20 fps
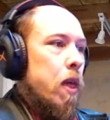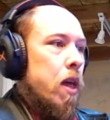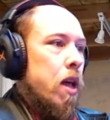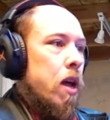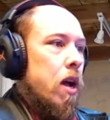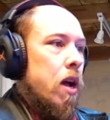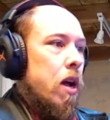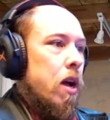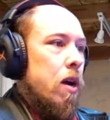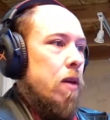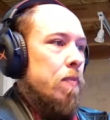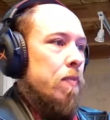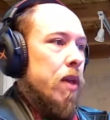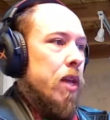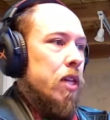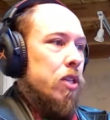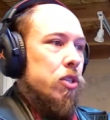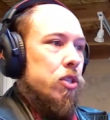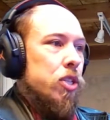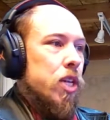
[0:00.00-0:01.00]
and
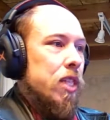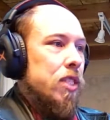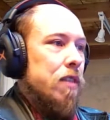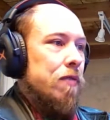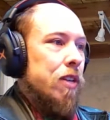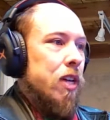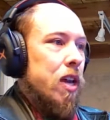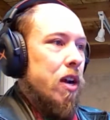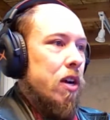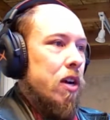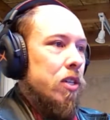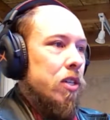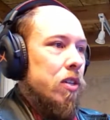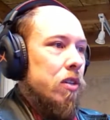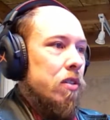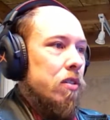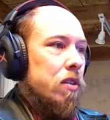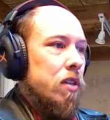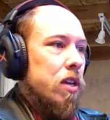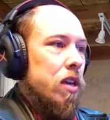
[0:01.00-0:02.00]
it just checks every
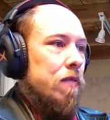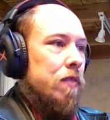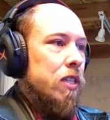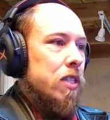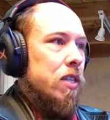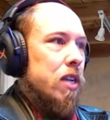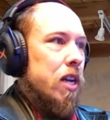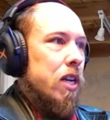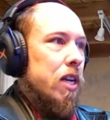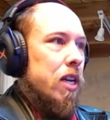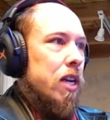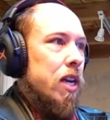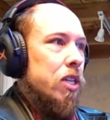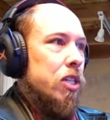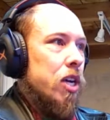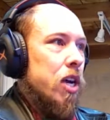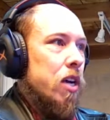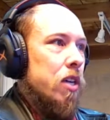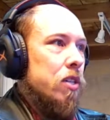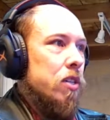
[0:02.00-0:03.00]
character. If it's not in edge
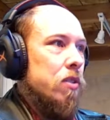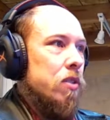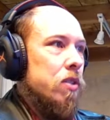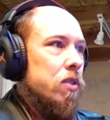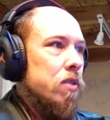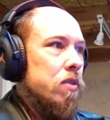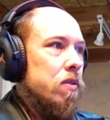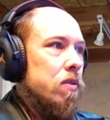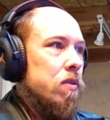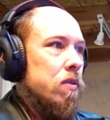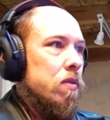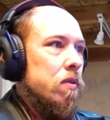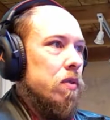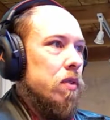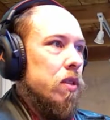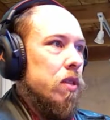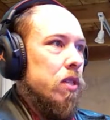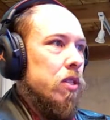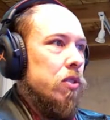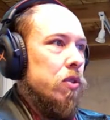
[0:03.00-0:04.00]
characters,
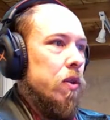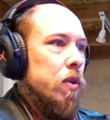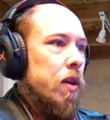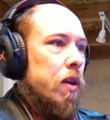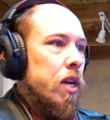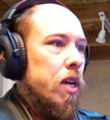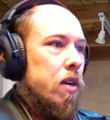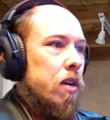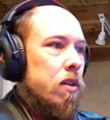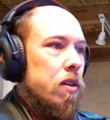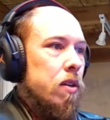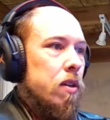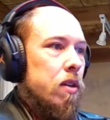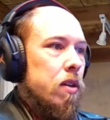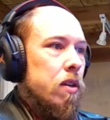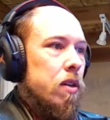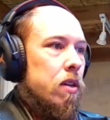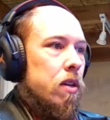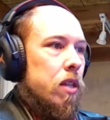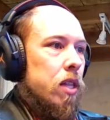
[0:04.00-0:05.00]
this string right here,
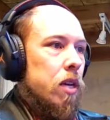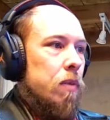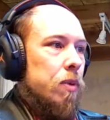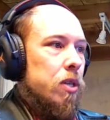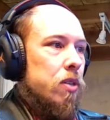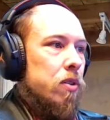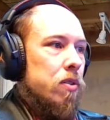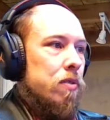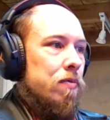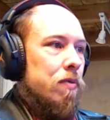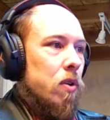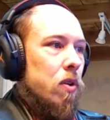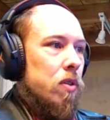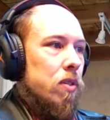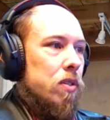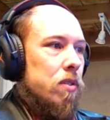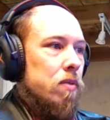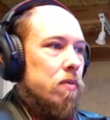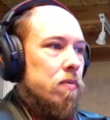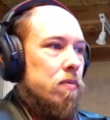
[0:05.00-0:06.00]
then it returns
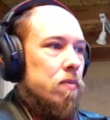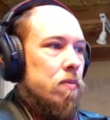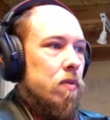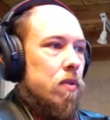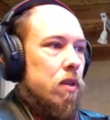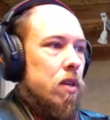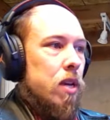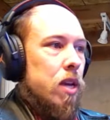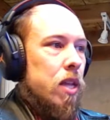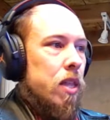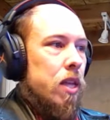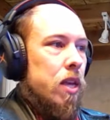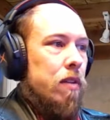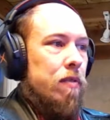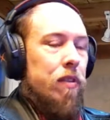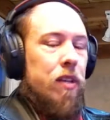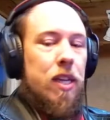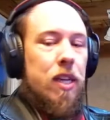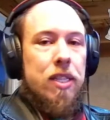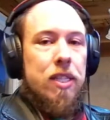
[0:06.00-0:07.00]
false. And then if
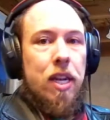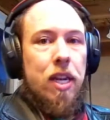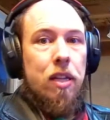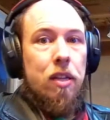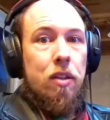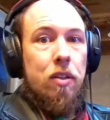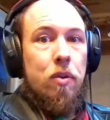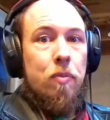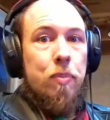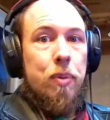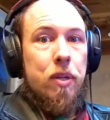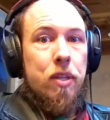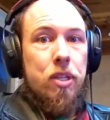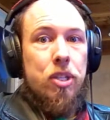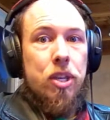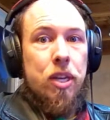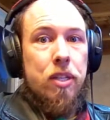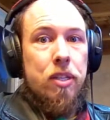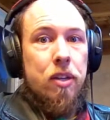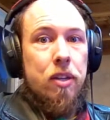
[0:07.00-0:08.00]
it gets out of the loop and
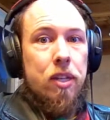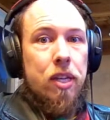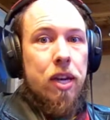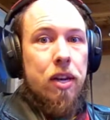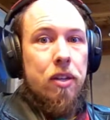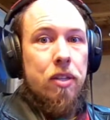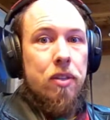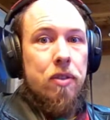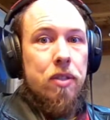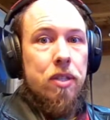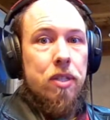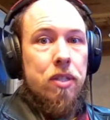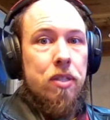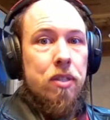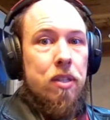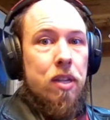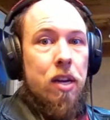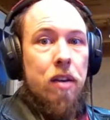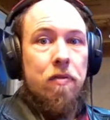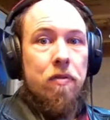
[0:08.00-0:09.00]
checks all the characters
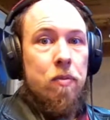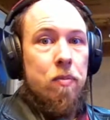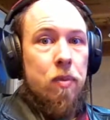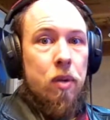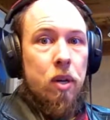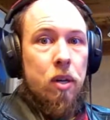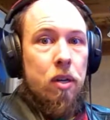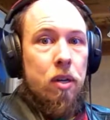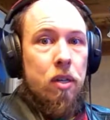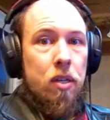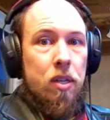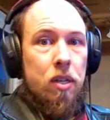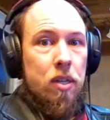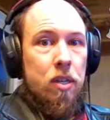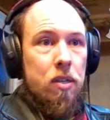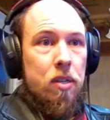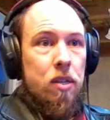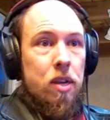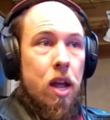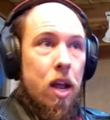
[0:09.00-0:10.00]
and none of them are
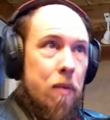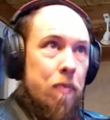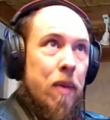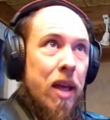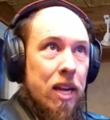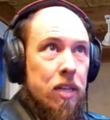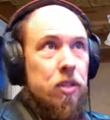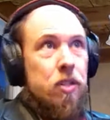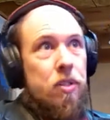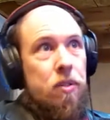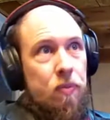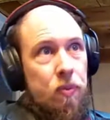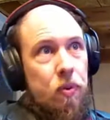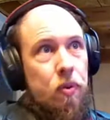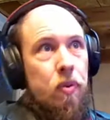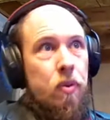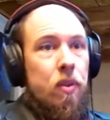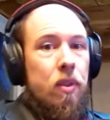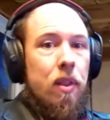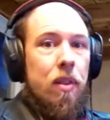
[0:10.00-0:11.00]
not matches
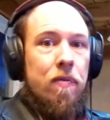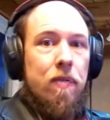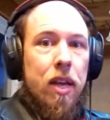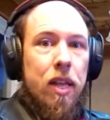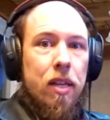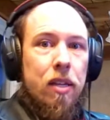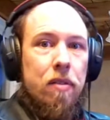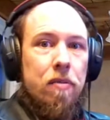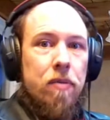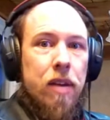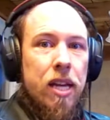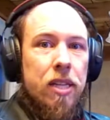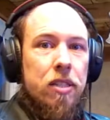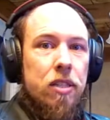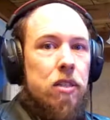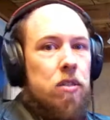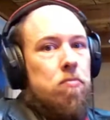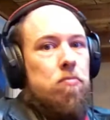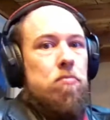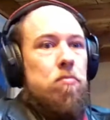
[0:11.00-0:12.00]
for valid
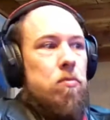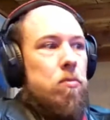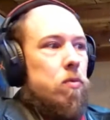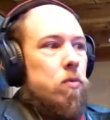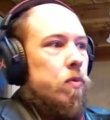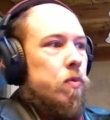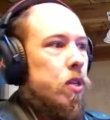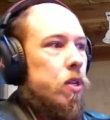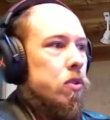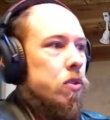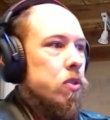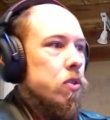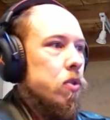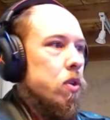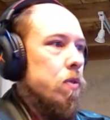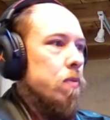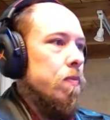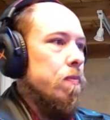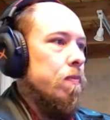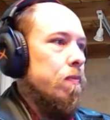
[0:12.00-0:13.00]
edges, it returns
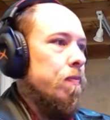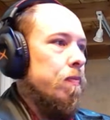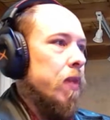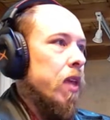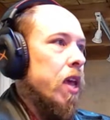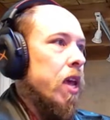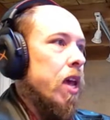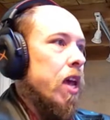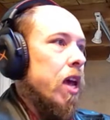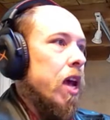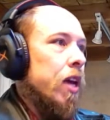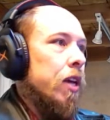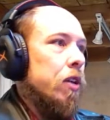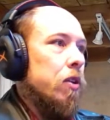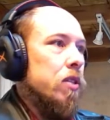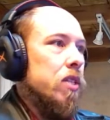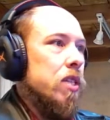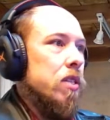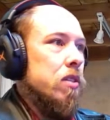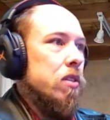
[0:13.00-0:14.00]
true. And you
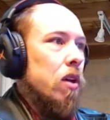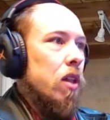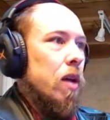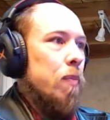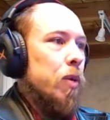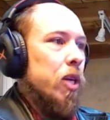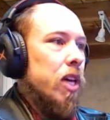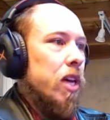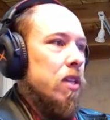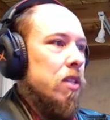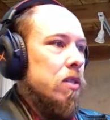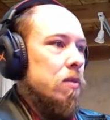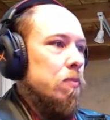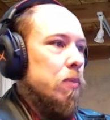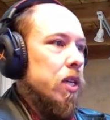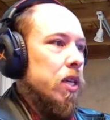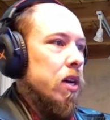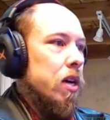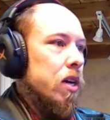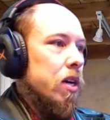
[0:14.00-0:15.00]
notice this is all uppercase
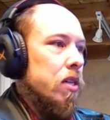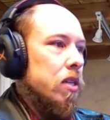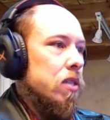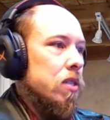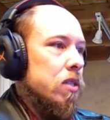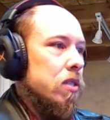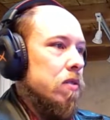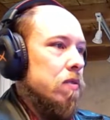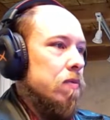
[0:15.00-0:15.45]
because